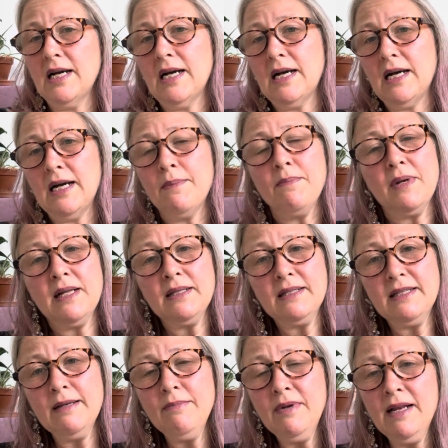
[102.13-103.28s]
And
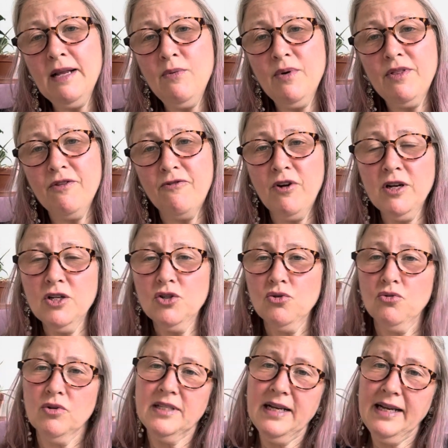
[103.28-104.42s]
similarly with the front
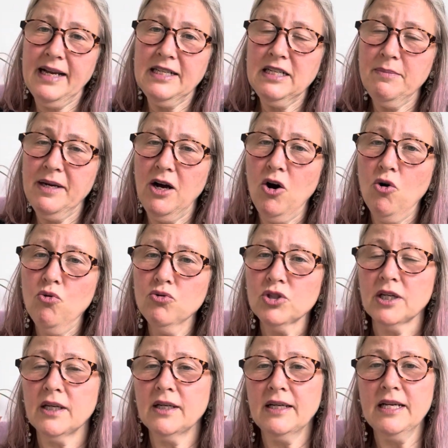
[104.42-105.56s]
door, as they're getting a bit
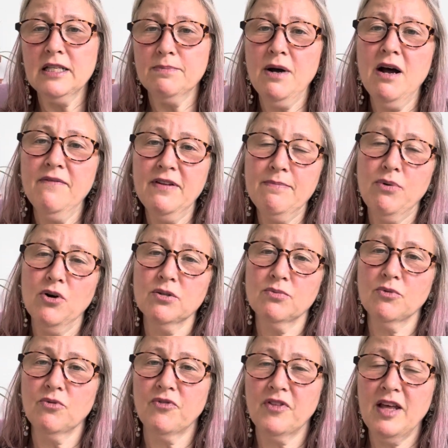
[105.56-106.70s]
older, it's perfectly
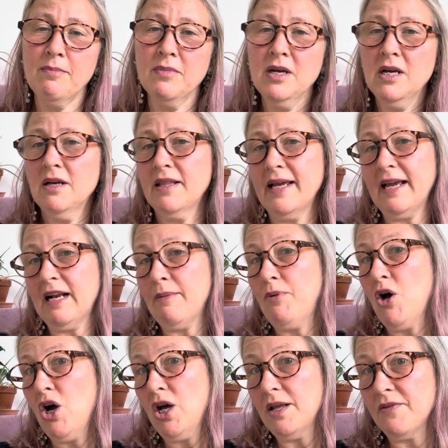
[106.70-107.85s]
possible for them. They get up
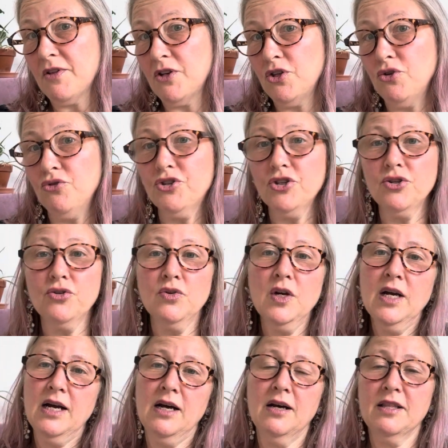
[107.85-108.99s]
earlier than you do.
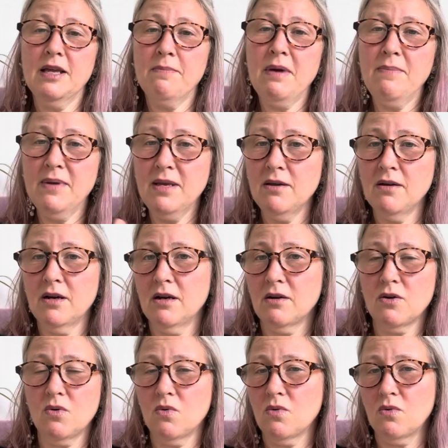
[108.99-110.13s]
They may be
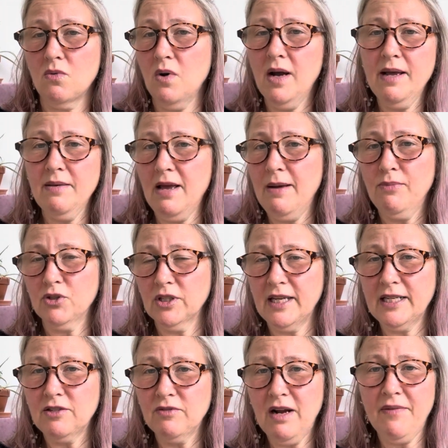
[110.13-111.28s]
quite able to
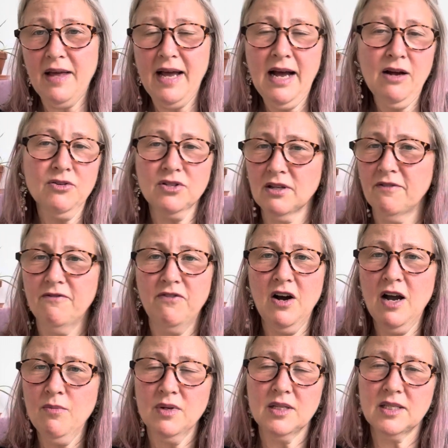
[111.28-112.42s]
get around the house. They're
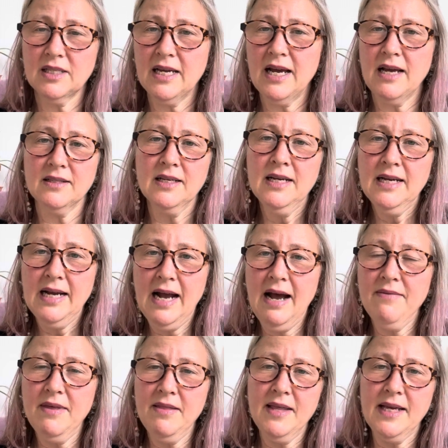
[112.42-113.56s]
fine with stairs,
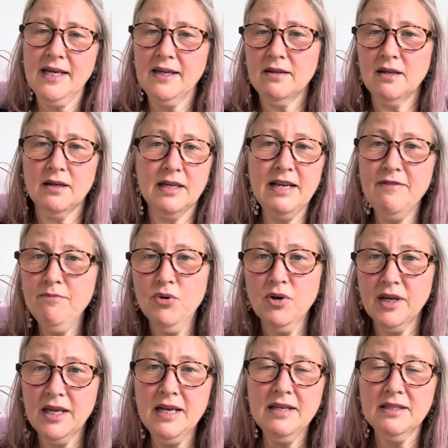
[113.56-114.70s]
and then they can even put
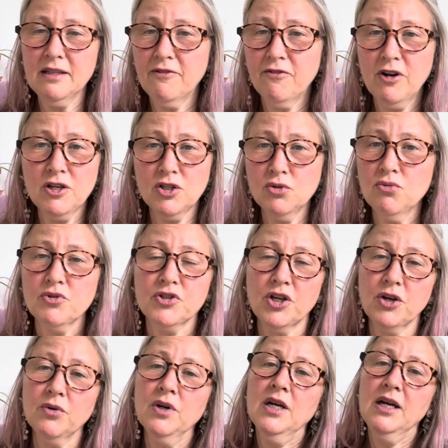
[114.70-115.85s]
keys in the front door.
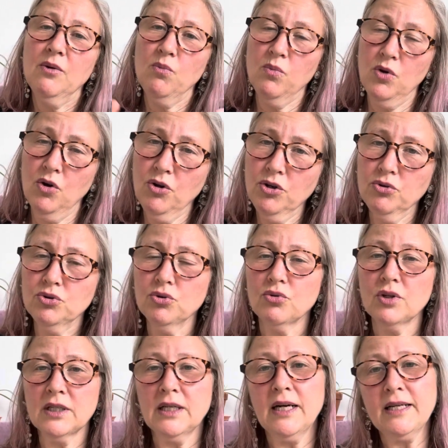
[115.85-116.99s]
So lock your door at
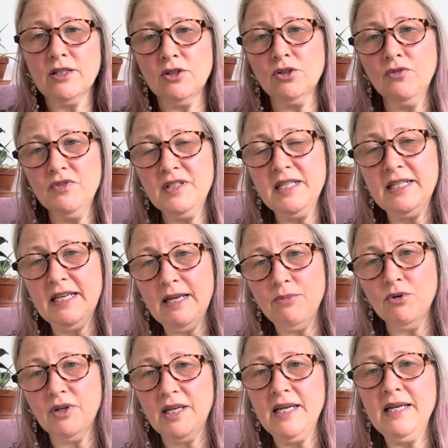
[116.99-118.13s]
night and obviously keep your
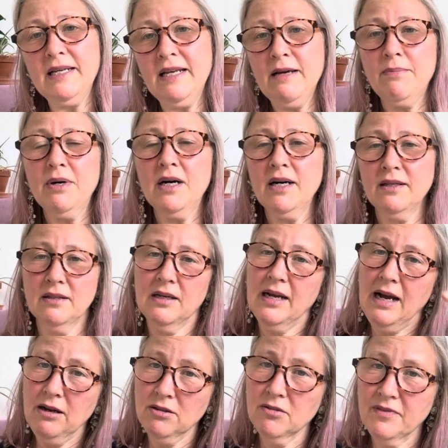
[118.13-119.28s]
key nearby,
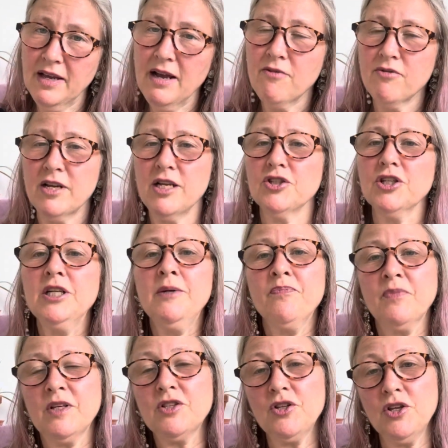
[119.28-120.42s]
out of their reach,
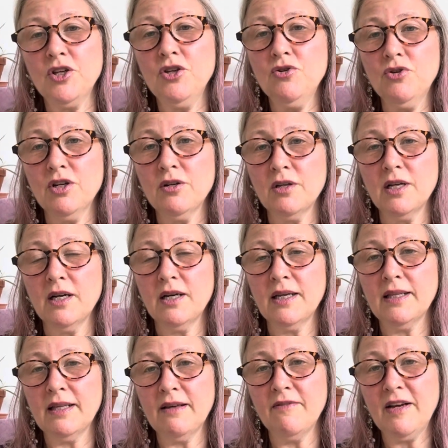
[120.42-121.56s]
so that you can,
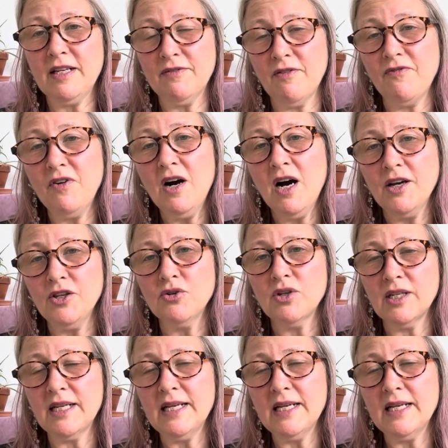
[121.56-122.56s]
in the event of a fire, you can